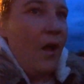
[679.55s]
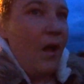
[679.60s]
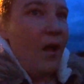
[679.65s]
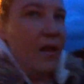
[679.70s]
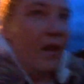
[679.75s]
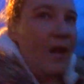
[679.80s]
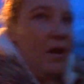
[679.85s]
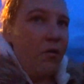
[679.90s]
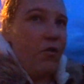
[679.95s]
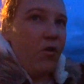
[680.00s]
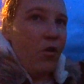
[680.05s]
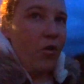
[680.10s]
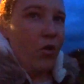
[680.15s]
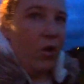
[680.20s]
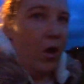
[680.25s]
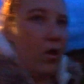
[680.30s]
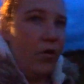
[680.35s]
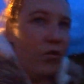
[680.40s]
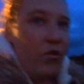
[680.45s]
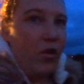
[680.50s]
And now I've got to
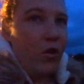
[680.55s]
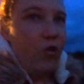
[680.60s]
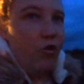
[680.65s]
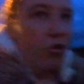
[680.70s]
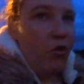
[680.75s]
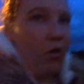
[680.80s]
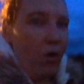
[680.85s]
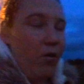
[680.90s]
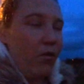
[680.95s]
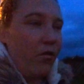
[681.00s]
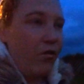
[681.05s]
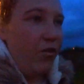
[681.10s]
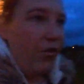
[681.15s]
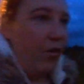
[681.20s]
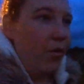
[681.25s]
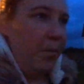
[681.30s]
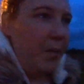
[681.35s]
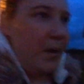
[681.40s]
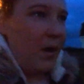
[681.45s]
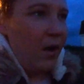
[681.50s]
go to the shop because I've
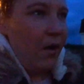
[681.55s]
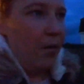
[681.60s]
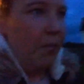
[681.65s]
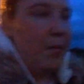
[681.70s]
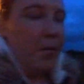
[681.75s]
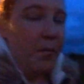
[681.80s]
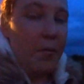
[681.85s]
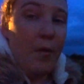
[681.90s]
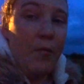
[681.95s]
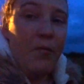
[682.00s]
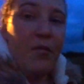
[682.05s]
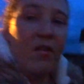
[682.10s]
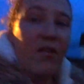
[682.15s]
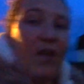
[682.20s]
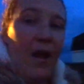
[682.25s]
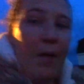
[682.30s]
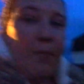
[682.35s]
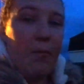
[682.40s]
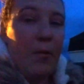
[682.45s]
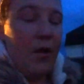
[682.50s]
got to pick up my mum's
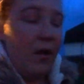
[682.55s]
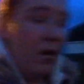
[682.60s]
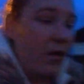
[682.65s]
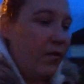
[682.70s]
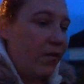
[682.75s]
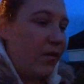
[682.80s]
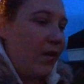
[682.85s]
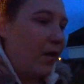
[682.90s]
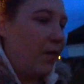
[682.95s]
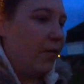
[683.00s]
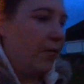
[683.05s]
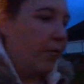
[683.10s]
tablets.